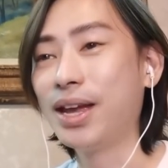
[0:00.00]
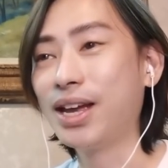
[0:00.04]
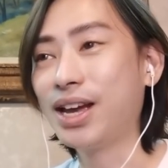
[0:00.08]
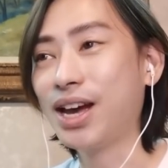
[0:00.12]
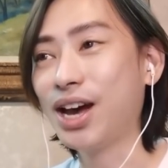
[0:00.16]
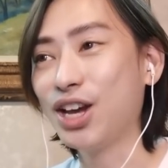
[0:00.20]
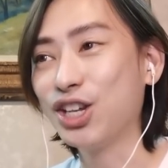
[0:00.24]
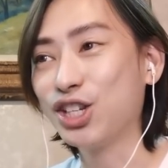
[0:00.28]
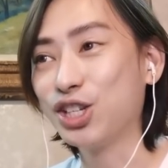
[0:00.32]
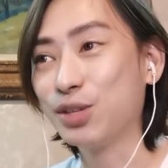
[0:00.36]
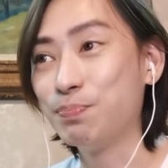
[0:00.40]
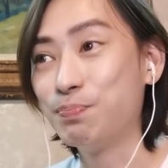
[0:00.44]

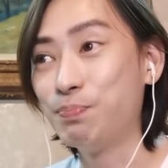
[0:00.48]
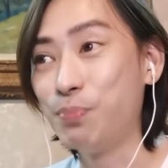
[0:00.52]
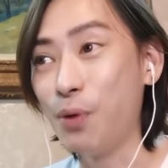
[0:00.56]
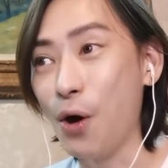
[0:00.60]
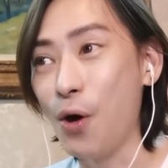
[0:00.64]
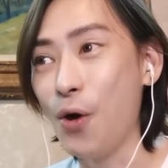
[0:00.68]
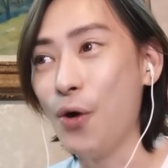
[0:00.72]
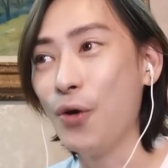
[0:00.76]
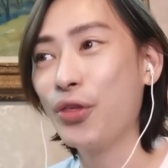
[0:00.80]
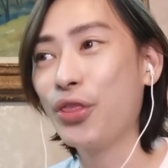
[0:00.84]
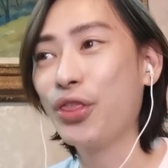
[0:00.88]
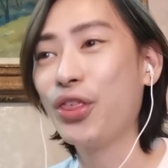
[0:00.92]
because
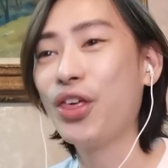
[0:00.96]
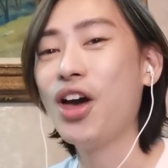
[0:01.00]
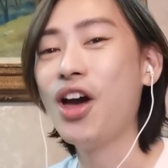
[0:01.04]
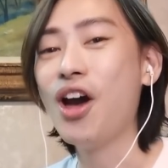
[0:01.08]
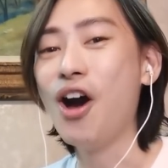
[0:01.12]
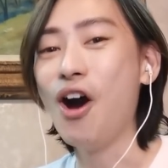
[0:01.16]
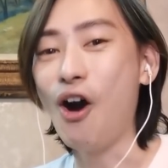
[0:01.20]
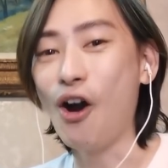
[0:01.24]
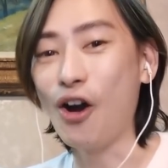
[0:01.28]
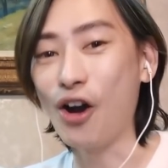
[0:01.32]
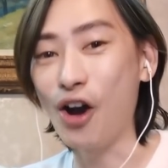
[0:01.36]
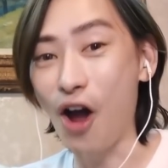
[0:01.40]
both
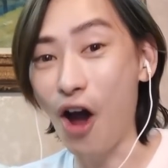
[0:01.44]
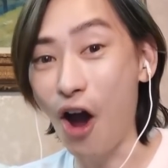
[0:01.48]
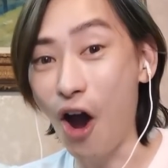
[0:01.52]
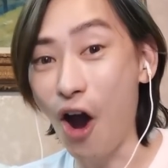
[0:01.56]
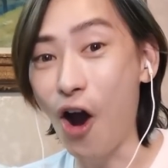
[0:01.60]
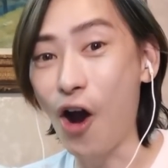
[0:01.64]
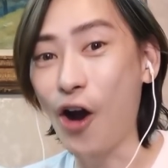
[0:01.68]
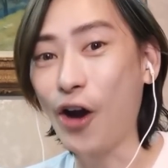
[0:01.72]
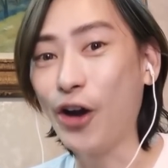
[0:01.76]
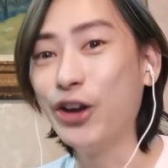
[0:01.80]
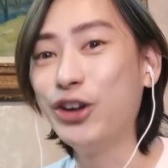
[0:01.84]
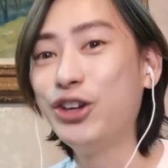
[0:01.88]
are
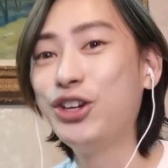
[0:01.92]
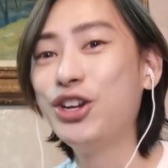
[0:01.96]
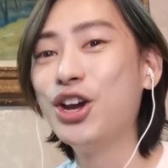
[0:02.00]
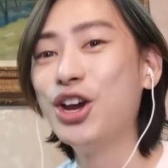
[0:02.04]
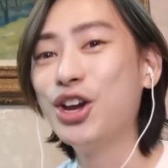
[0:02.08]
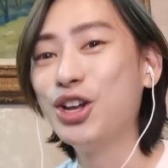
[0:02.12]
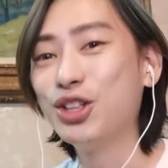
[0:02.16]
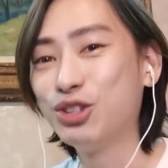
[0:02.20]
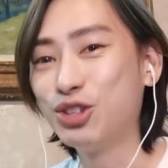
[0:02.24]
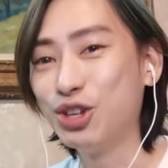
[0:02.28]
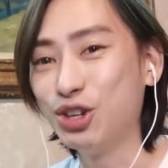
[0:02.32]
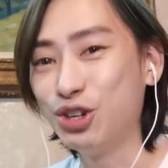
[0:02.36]

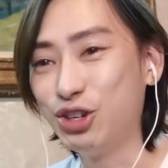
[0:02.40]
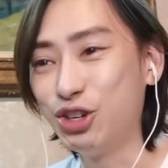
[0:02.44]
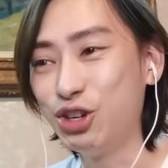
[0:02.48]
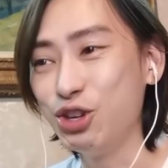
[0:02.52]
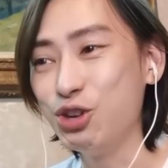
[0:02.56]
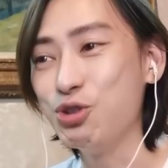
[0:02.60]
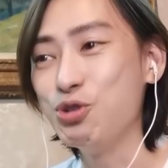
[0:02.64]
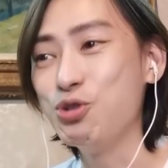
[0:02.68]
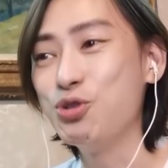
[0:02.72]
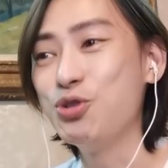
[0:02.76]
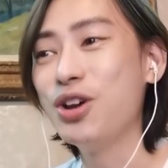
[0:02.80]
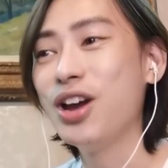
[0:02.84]
hard to
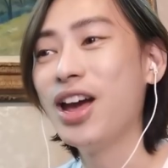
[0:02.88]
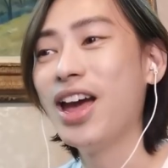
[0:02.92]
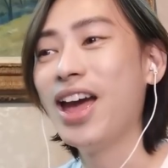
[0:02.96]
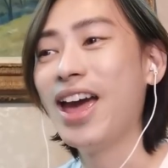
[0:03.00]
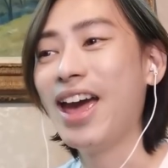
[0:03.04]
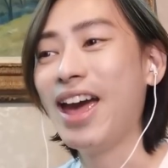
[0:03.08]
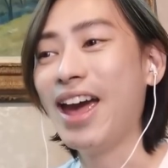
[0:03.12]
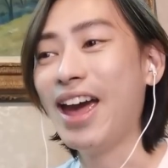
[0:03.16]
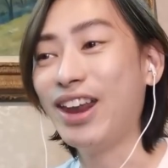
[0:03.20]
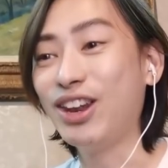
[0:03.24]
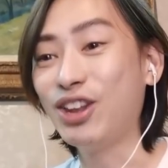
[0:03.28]
do